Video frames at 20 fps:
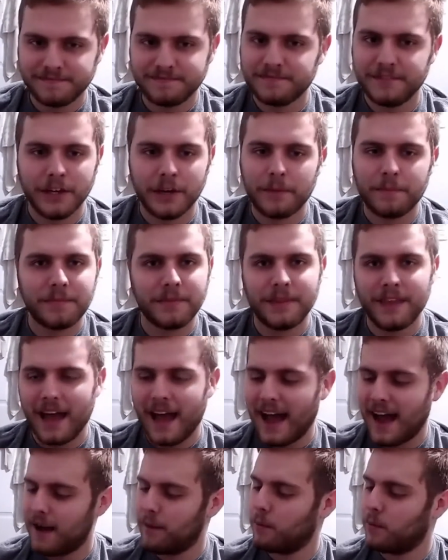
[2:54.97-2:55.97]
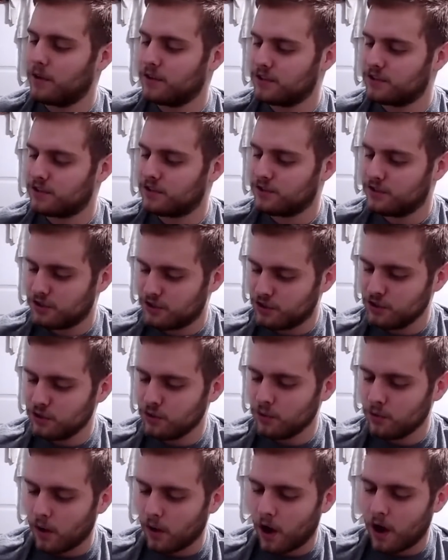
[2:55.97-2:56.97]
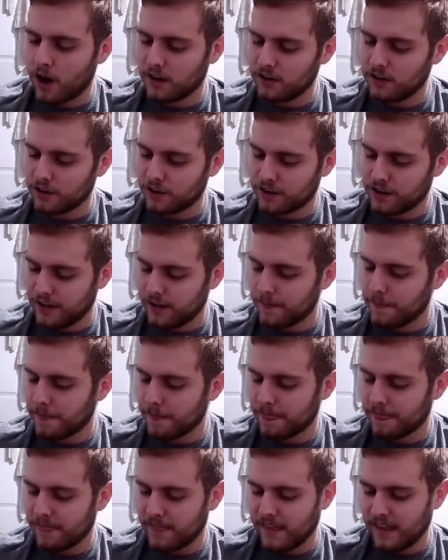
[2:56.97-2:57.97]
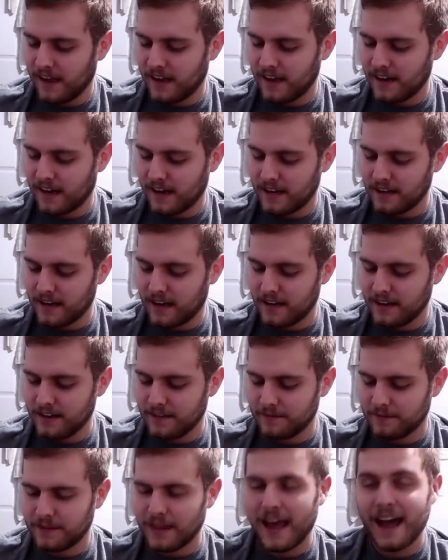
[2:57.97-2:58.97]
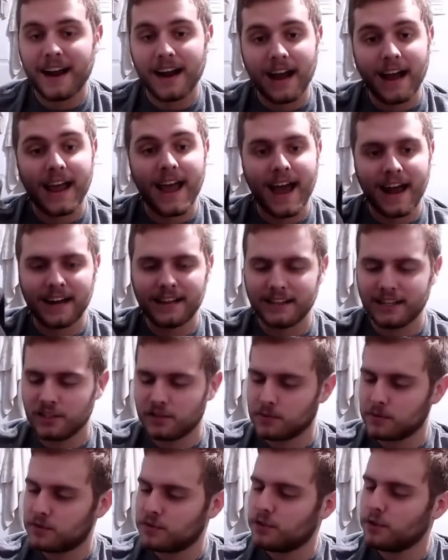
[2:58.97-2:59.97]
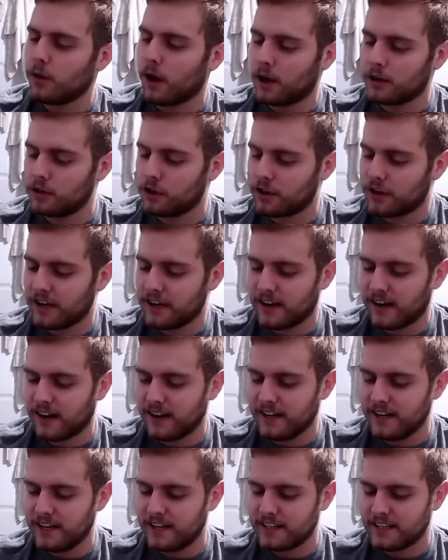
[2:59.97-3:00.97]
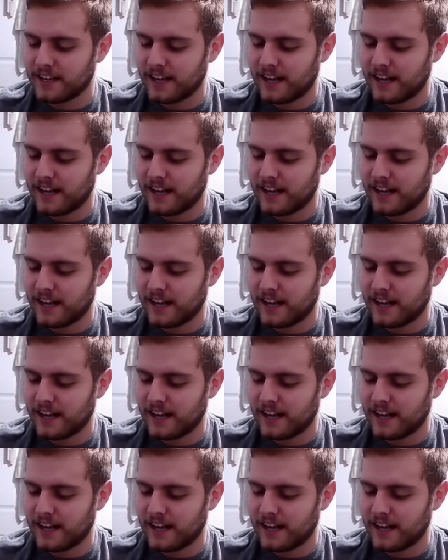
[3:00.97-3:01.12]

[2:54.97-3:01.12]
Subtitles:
the hat was too odd looking, and the hat I had at least was too odd looking, and I needed to